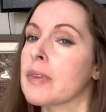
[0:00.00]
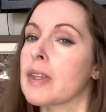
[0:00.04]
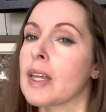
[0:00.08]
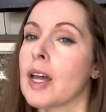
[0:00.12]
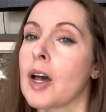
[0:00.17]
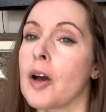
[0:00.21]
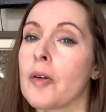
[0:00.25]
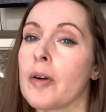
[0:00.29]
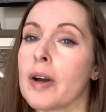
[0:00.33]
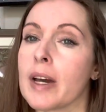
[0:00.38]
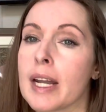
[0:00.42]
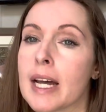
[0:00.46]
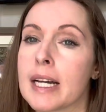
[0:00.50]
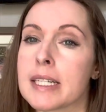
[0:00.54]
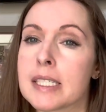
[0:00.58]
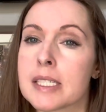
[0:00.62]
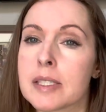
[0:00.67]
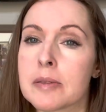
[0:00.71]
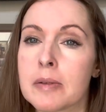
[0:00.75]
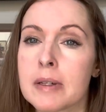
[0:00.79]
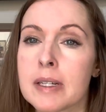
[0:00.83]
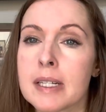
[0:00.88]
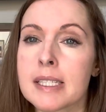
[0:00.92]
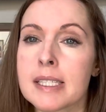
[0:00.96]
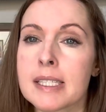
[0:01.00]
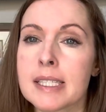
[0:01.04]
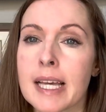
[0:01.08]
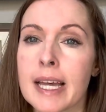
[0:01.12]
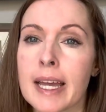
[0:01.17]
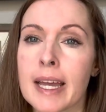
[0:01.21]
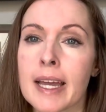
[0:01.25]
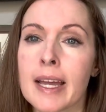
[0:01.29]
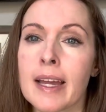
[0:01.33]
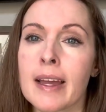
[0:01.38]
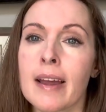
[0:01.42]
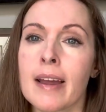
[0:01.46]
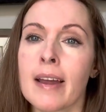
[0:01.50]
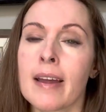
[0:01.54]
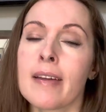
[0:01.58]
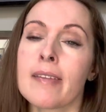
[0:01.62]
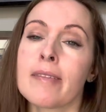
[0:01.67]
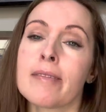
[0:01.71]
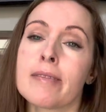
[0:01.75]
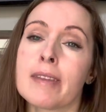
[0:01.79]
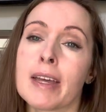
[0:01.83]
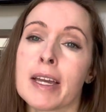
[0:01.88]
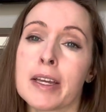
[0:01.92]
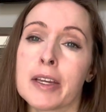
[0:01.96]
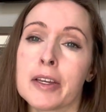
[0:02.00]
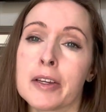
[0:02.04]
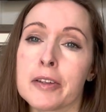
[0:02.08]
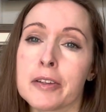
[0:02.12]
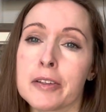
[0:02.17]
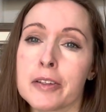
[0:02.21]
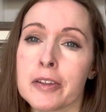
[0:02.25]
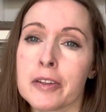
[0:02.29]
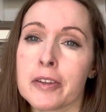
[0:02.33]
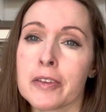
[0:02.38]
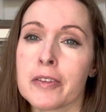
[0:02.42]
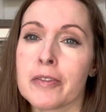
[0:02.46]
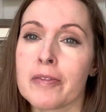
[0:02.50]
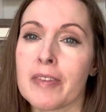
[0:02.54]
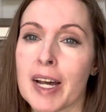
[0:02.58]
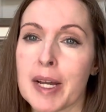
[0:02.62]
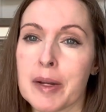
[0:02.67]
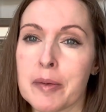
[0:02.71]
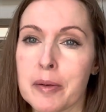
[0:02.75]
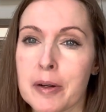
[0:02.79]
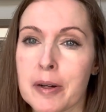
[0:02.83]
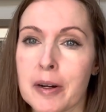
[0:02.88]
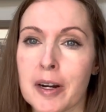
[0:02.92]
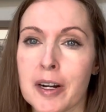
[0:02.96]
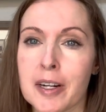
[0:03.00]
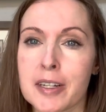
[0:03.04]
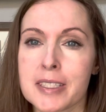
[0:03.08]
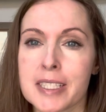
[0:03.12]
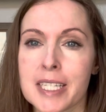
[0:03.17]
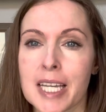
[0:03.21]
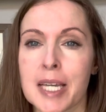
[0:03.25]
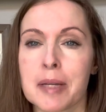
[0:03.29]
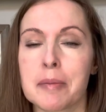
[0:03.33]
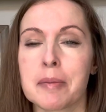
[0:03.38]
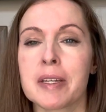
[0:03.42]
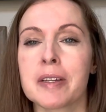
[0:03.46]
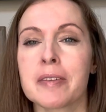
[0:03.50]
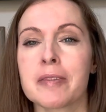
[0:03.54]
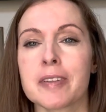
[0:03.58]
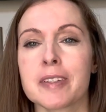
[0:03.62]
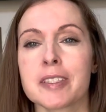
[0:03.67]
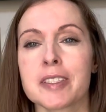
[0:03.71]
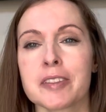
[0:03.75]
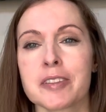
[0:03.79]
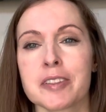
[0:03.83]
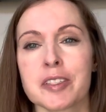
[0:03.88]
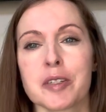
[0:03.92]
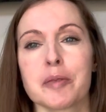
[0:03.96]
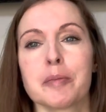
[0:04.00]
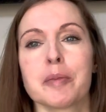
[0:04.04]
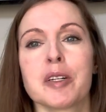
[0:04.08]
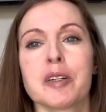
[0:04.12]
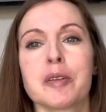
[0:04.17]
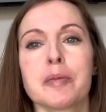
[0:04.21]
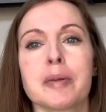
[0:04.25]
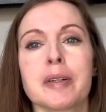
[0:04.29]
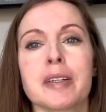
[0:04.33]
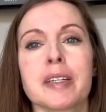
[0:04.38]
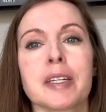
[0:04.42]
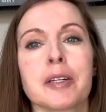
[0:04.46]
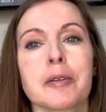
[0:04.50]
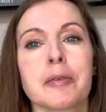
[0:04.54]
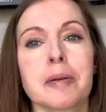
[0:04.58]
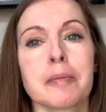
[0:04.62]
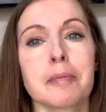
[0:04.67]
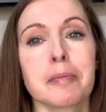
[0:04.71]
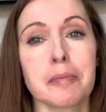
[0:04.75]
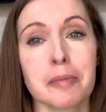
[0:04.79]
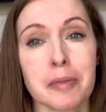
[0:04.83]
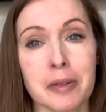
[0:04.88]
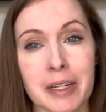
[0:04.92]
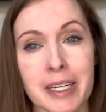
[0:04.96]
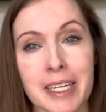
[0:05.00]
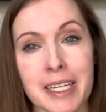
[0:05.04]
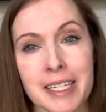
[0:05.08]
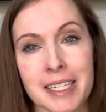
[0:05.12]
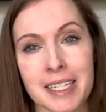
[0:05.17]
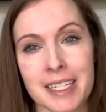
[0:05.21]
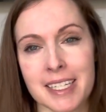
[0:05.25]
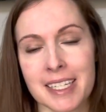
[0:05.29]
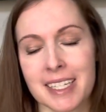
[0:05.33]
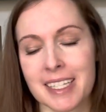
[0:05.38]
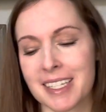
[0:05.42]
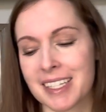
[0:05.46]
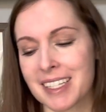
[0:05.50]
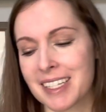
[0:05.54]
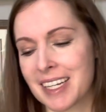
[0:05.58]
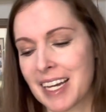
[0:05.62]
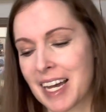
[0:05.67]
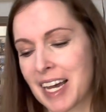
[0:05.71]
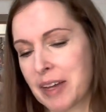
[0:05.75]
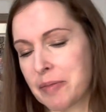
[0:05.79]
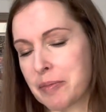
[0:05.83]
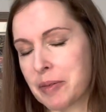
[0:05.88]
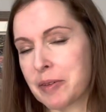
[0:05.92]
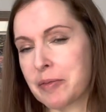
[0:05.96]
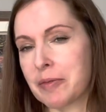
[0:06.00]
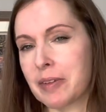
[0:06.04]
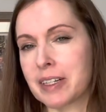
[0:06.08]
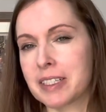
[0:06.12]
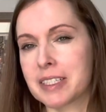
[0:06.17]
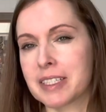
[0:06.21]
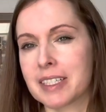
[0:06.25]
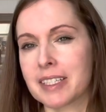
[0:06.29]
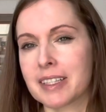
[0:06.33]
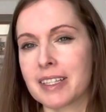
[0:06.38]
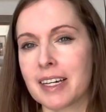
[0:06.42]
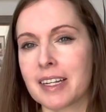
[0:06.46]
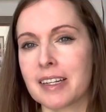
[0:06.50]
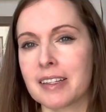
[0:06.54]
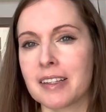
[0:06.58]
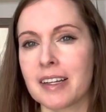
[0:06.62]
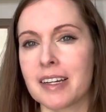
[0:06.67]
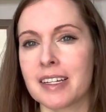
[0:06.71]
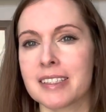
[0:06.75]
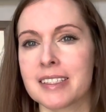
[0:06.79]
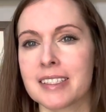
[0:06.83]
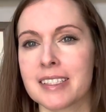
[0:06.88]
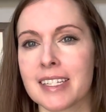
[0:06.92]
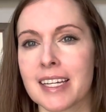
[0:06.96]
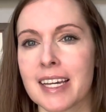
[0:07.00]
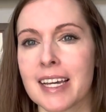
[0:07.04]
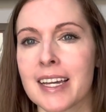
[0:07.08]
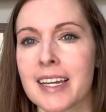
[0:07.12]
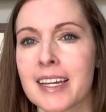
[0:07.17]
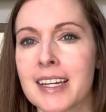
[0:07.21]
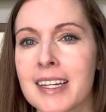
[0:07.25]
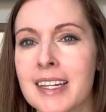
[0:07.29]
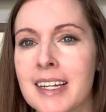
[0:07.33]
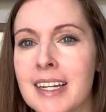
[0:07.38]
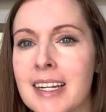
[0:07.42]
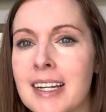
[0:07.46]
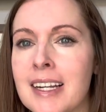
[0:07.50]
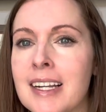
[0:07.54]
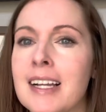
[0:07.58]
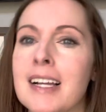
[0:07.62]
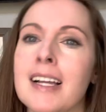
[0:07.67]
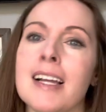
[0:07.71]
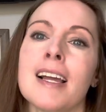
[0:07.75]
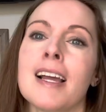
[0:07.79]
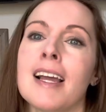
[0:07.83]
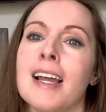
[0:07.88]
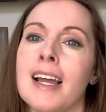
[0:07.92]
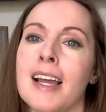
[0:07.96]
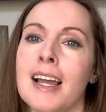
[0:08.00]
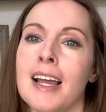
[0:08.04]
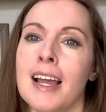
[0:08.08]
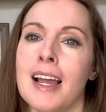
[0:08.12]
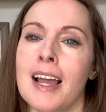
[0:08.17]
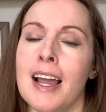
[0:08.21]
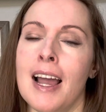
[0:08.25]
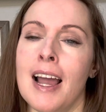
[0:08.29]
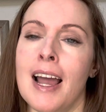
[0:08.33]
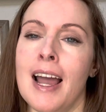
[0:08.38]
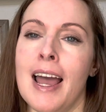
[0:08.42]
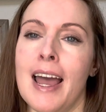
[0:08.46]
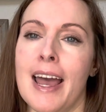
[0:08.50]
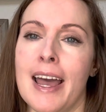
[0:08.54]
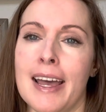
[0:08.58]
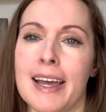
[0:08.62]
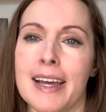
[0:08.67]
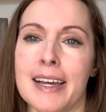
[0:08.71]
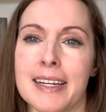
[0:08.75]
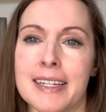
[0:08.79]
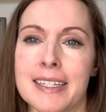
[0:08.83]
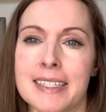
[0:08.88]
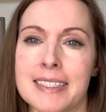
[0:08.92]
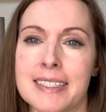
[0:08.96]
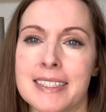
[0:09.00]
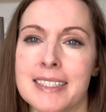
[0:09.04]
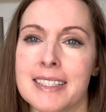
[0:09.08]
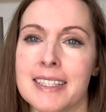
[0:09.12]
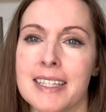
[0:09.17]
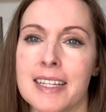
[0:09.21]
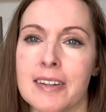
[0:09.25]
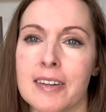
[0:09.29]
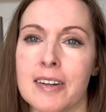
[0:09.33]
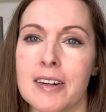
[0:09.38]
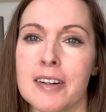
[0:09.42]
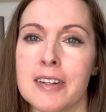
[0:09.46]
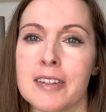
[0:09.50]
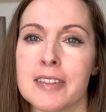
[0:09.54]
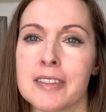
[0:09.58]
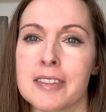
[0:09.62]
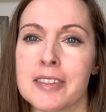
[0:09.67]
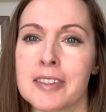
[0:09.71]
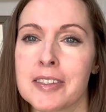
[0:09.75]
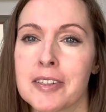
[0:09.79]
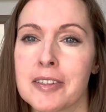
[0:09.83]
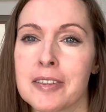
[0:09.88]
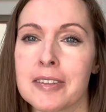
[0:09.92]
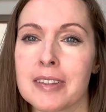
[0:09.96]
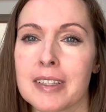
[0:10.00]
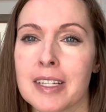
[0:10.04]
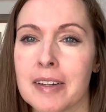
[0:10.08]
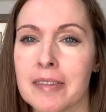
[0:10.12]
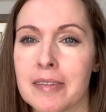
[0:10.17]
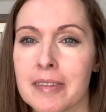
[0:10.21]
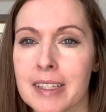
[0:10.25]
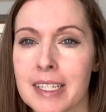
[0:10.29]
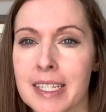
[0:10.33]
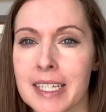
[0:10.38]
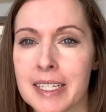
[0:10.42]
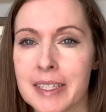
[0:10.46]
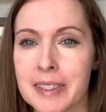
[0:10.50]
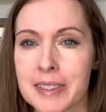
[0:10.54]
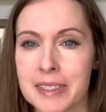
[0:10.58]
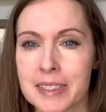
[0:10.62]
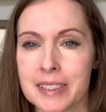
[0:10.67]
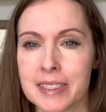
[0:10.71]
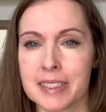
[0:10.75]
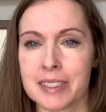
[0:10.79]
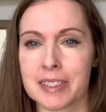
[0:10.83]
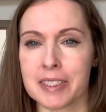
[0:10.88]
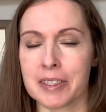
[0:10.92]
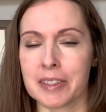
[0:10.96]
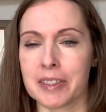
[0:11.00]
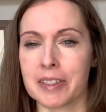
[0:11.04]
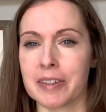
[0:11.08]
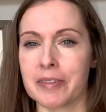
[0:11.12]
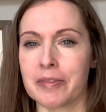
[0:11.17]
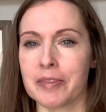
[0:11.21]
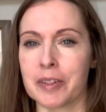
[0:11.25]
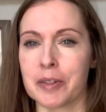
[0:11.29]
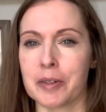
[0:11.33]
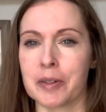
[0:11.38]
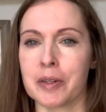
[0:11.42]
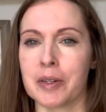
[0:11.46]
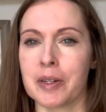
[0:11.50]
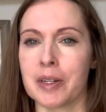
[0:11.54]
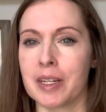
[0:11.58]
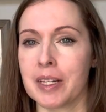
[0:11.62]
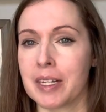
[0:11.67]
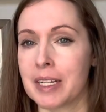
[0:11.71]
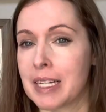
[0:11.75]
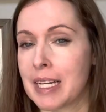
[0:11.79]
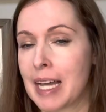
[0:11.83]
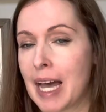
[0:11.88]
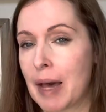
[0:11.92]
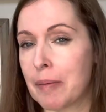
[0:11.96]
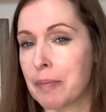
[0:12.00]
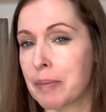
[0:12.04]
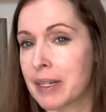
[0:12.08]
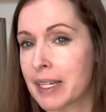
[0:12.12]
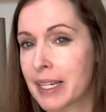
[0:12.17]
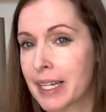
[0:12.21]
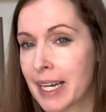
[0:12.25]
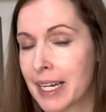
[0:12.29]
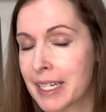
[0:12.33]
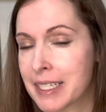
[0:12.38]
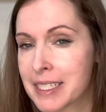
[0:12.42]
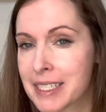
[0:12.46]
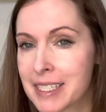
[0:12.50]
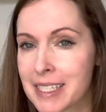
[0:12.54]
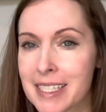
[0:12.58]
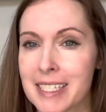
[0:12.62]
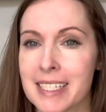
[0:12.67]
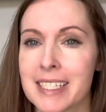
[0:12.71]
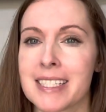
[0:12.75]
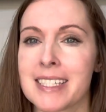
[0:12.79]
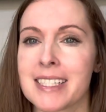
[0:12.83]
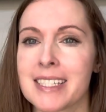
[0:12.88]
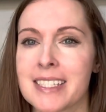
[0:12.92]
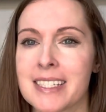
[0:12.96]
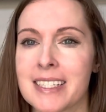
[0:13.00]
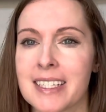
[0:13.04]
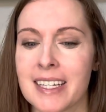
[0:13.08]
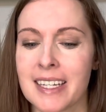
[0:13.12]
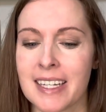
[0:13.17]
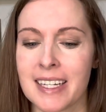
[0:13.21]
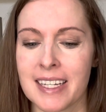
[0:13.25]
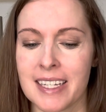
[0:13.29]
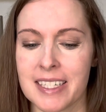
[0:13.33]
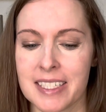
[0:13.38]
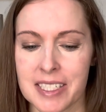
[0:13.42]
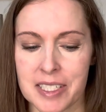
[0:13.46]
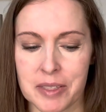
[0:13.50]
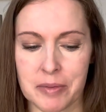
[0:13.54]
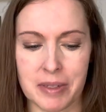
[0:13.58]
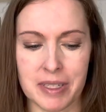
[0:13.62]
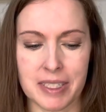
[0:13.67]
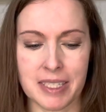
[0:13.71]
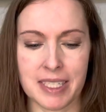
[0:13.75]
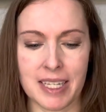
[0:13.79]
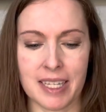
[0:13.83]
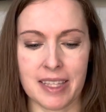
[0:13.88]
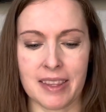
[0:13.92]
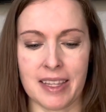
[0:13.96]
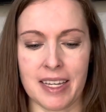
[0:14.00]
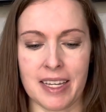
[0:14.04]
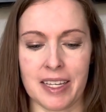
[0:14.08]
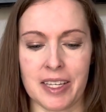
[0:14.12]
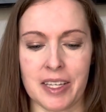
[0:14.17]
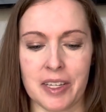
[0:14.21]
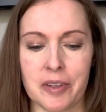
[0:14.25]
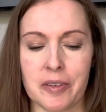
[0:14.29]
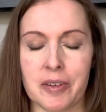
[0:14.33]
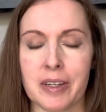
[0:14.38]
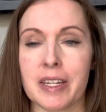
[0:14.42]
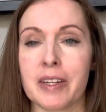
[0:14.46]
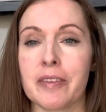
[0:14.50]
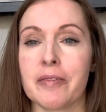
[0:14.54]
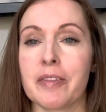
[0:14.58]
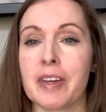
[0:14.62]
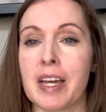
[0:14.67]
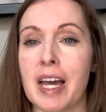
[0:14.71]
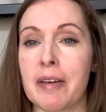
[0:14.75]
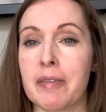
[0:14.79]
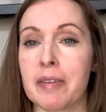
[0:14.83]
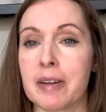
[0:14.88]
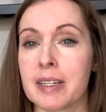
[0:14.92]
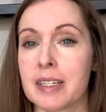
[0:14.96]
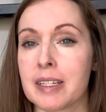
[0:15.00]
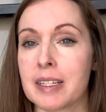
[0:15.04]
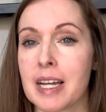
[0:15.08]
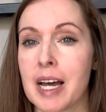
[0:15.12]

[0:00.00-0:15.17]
Oh, and I just want to say thank you to Fiber Arts Amy for doing your Mirabilia whip braid. I've been watching that a lot today, and they're all so lovely. So if you happen to catch this, just want to say thank you. And if you haven't